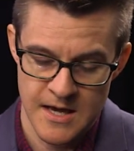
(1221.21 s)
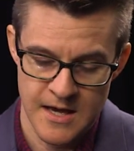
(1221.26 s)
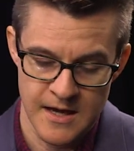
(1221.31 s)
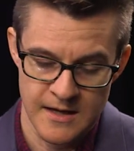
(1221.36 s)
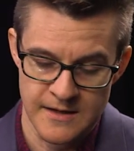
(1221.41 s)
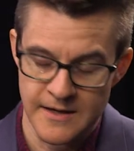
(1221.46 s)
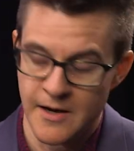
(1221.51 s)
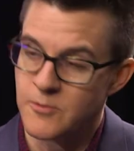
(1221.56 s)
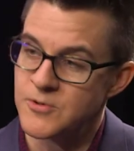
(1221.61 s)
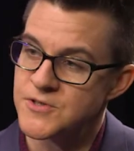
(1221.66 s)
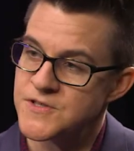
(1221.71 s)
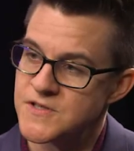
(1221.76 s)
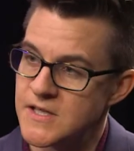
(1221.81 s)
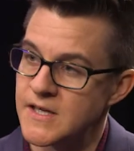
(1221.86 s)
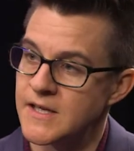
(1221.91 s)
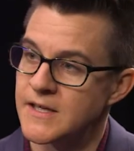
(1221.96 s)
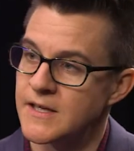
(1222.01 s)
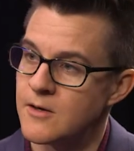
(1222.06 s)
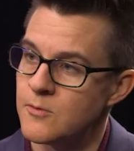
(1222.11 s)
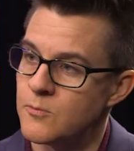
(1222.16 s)
And now we're
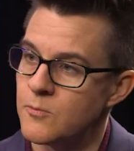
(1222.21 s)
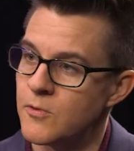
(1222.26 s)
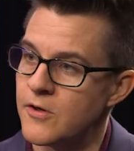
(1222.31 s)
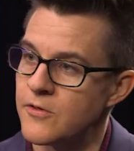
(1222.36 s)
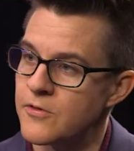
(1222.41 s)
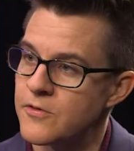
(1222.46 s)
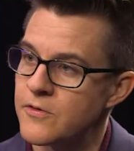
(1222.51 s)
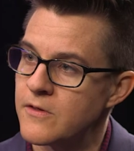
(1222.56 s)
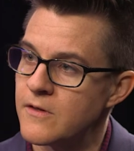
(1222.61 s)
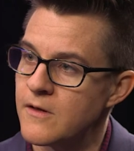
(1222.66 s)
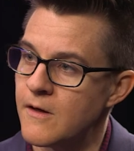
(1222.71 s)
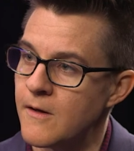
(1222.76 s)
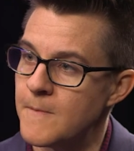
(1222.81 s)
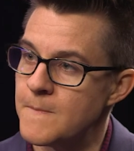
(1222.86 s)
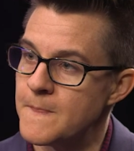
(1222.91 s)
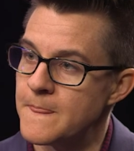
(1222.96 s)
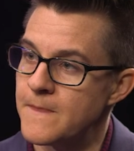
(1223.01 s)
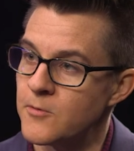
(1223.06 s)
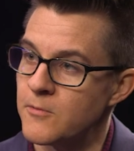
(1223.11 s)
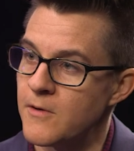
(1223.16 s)
seeing it with
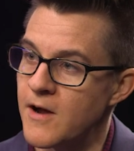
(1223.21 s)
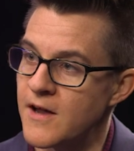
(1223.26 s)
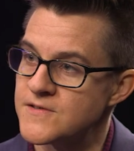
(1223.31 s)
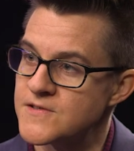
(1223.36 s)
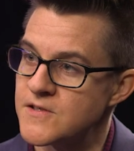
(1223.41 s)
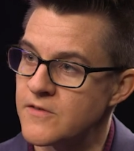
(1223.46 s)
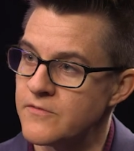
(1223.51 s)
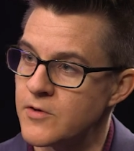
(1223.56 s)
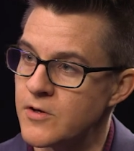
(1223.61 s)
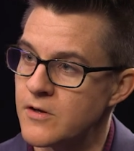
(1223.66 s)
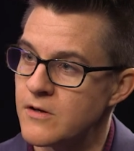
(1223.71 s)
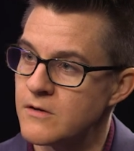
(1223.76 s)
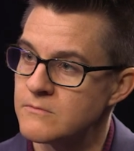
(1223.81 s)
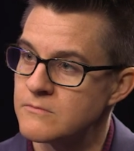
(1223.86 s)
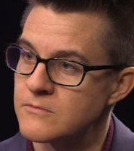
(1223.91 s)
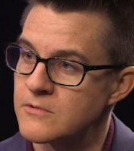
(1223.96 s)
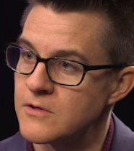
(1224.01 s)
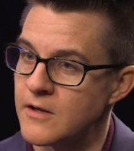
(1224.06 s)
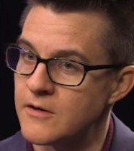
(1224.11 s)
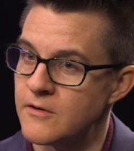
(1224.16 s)
the rise of a
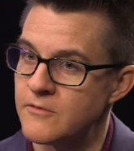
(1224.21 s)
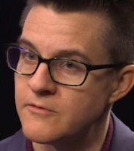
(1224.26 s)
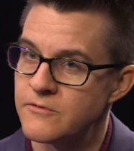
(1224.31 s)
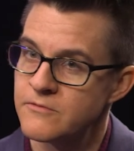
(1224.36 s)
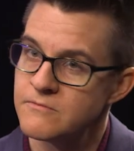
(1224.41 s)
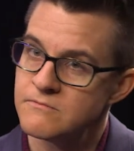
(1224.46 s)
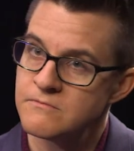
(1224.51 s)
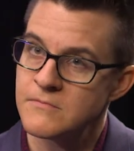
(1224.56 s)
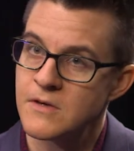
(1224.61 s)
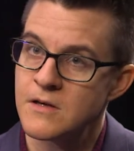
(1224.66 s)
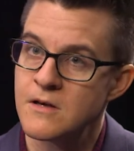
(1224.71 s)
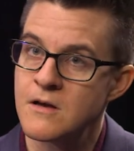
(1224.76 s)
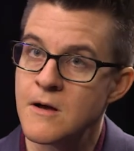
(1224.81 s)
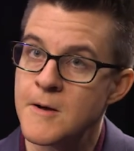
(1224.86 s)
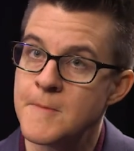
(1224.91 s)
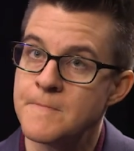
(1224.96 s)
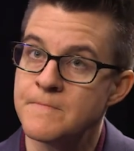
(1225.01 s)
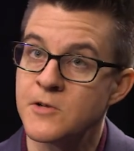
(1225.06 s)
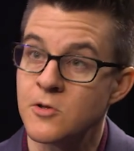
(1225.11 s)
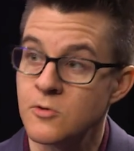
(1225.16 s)
kind of
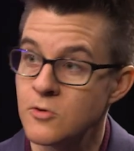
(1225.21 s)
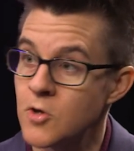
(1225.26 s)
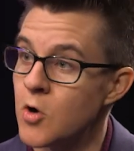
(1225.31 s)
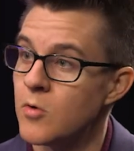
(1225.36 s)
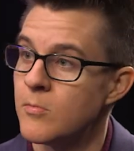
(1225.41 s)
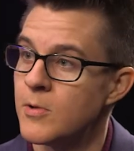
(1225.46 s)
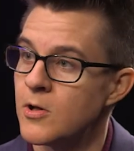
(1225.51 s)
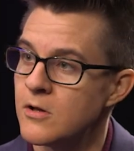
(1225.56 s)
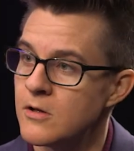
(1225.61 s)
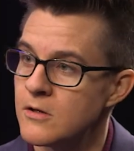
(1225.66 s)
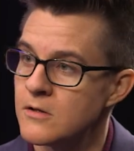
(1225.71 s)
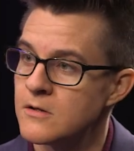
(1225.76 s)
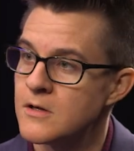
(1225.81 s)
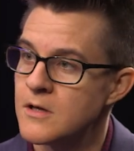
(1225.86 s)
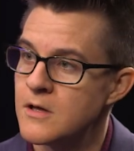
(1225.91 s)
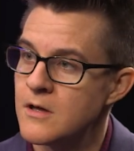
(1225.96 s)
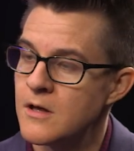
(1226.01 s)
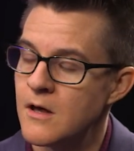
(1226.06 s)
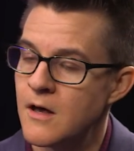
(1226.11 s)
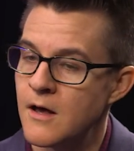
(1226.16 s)
global
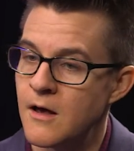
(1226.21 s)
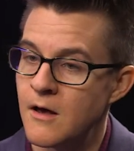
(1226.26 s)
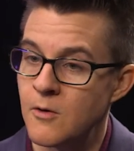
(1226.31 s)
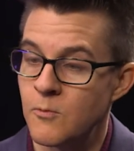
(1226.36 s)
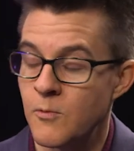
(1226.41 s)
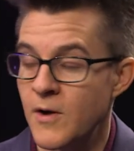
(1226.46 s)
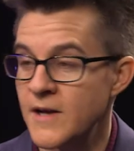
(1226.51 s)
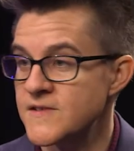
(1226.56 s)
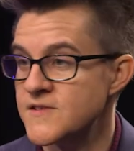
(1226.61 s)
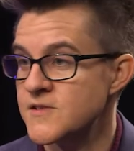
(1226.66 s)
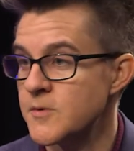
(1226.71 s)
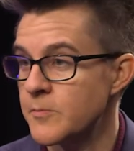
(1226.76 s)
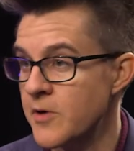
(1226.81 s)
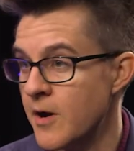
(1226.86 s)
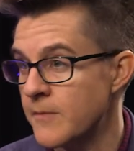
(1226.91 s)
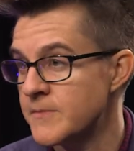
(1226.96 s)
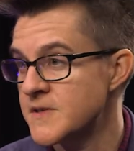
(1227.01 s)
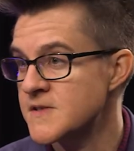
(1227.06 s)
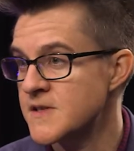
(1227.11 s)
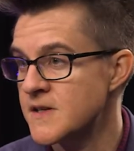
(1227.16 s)
white
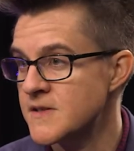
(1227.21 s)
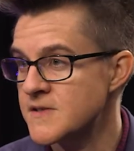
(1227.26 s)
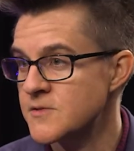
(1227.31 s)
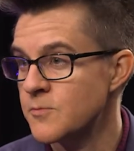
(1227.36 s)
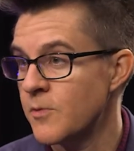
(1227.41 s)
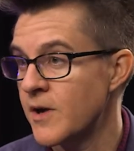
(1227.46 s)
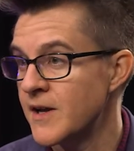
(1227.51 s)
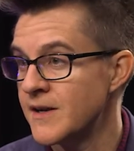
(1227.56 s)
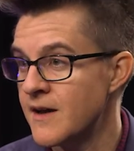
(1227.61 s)
supremacist, white